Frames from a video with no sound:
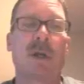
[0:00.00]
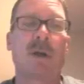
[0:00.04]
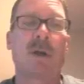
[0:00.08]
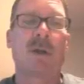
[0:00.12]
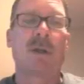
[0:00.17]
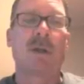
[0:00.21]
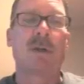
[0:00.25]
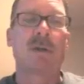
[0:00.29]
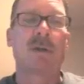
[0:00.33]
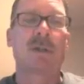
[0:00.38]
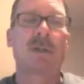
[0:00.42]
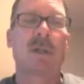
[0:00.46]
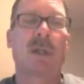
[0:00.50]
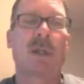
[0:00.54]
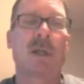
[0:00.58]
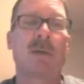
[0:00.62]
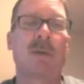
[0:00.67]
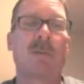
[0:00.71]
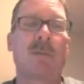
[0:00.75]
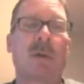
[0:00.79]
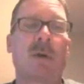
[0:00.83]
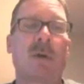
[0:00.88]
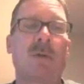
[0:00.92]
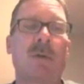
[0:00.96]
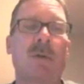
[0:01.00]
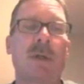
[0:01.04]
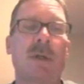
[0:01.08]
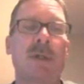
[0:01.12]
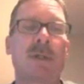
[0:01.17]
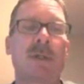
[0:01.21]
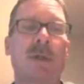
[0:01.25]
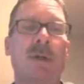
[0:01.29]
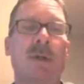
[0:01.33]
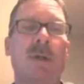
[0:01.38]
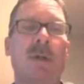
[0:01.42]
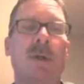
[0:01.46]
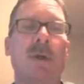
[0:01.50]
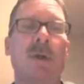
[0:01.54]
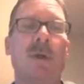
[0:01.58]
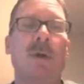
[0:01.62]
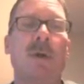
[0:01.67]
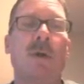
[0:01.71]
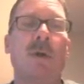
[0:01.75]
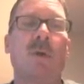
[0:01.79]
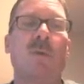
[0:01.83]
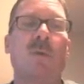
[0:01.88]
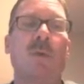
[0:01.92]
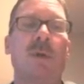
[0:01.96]
are. Here's the lumbar region,
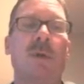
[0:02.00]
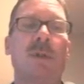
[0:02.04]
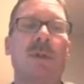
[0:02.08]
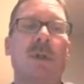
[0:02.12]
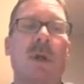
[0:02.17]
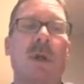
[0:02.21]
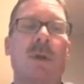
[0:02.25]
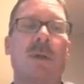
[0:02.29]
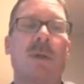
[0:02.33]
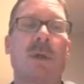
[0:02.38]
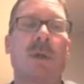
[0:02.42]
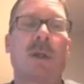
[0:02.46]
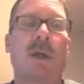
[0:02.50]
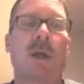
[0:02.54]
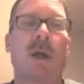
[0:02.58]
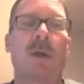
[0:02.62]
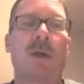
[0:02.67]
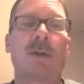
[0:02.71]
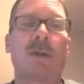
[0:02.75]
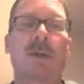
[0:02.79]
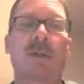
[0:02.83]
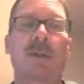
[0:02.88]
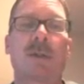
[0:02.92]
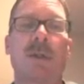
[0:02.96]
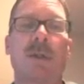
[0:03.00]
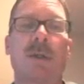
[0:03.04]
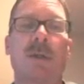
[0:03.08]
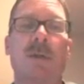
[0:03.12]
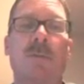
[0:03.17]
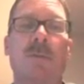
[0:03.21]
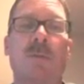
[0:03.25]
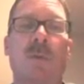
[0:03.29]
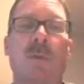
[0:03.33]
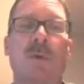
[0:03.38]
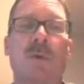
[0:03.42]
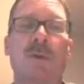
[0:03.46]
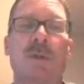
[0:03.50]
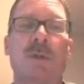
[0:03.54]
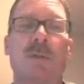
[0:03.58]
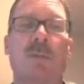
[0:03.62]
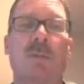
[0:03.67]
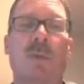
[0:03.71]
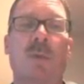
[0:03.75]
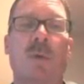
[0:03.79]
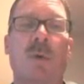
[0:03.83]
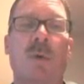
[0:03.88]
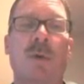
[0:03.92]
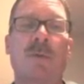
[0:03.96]
which are the largest and most
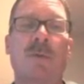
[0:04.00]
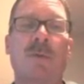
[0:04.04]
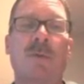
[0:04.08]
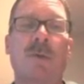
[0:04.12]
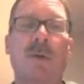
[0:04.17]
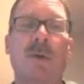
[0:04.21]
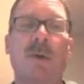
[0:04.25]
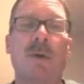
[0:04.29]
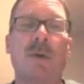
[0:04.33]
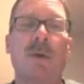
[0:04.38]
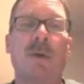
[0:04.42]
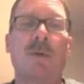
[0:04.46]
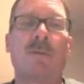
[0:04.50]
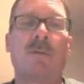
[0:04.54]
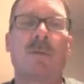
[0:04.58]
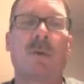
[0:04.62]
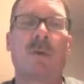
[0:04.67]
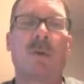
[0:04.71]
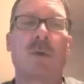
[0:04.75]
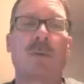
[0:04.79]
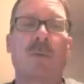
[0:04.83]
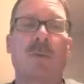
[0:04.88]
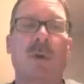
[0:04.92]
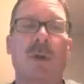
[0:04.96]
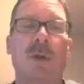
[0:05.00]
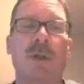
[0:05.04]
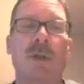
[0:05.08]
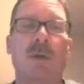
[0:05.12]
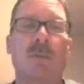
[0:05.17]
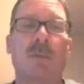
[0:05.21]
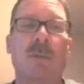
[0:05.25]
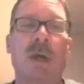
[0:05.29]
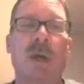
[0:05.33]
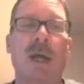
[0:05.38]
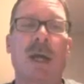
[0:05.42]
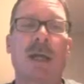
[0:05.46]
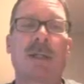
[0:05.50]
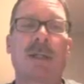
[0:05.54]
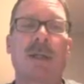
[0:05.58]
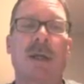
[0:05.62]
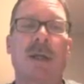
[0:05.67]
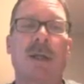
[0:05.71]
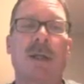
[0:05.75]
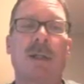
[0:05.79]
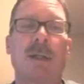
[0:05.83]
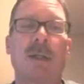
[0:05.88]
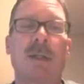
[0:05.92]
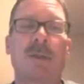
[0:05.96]
supportive vertebra in your back
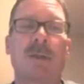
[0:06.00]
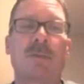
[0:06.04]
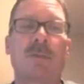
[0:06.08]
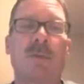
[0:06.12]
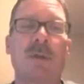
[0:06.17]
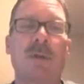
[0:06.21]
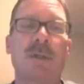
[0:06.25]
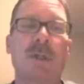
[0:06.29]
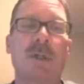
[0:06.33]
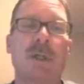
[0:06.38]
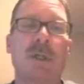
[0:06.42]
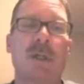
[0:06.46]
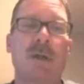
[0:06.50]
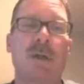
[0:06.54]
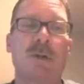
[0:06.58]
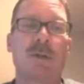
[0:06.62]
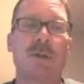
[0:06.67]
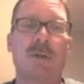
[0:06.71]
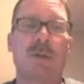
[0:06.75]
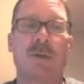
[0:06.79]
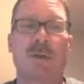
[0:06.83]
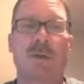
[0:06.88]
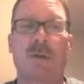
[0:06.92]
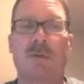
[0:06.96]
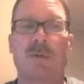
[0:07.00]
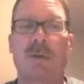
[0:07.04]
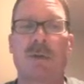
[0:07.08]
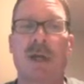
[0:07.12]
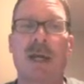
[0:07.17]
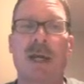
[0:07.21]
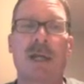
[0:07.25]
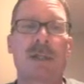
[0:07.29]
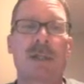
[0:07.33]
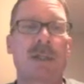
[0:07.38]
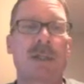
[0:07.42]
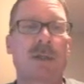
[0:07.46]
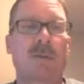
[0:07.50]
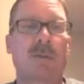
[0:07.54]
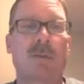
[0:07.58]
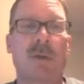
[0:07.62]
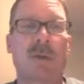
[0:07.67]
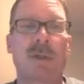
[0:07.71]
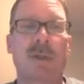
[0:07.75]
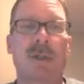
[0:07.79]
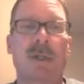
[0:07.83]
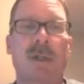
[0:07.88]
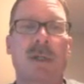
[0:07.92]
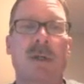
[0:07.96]
down in this region. Here's your thoracic
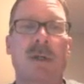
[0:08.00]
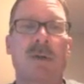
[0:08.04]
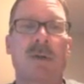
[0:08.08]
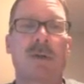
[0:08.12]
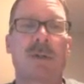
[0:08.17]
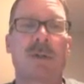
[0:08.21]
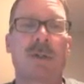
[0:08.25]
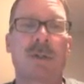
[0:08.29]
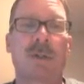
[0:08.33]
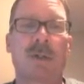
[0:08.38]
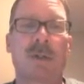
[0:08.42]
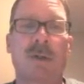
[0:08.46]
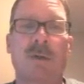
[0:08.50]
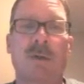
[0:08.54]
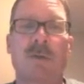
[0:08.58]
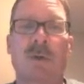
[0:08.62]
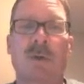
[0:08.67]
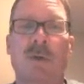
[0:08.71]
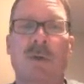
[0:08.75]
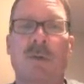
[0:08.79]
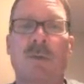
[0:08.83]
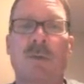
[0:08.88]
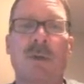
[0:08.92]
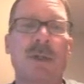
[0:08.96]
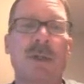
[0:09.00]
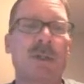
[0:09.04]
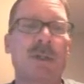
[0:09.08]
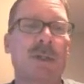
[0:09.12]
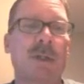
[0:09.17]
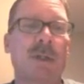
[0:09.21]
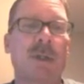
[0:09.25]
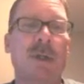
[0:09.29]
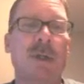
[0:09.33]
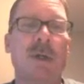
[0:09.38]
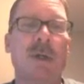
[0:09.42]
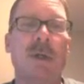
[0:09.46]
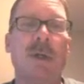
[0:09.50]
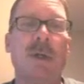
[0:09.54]
region. Here's the cervical region,